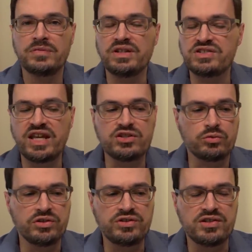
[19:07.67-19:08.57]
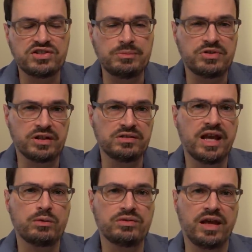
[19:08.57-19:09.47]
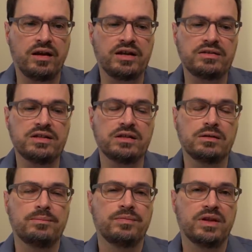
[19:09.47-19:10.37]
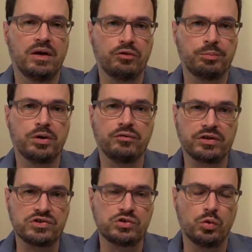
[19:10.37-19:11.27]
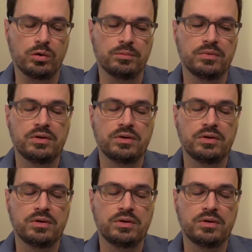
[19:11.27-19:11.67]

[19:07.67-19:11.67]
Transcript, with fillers: This case really does seem to connect with that idea of a perfect storm.